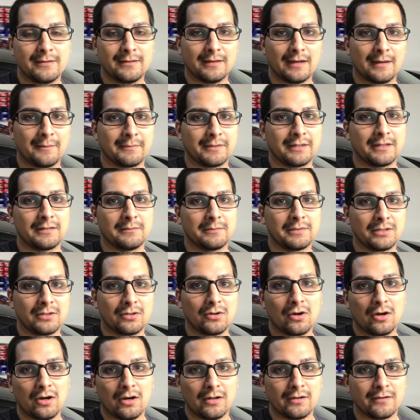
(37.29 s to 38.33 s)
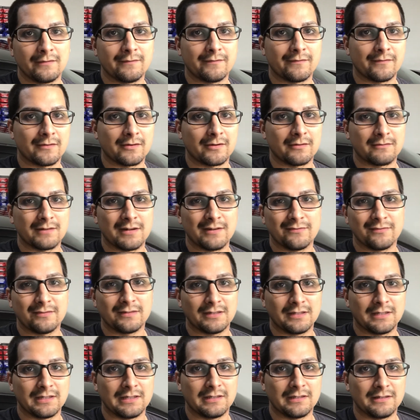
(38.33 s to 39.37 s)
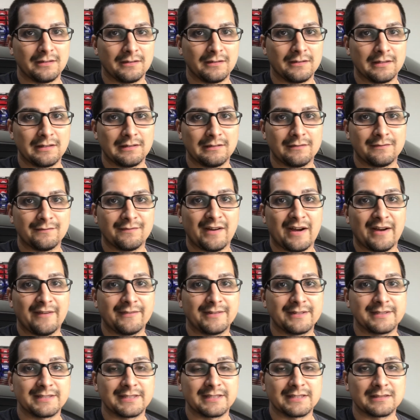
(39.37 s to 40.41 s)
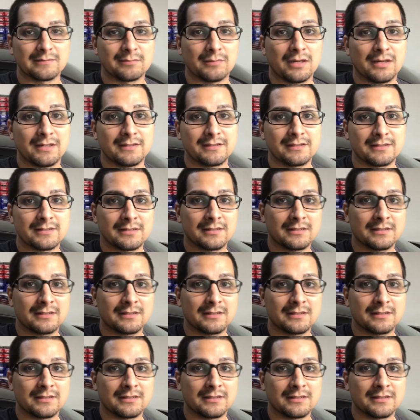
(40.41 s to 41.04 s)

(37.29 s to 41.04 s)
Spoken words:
I'm going to be gone for roughly 5 to 6 months.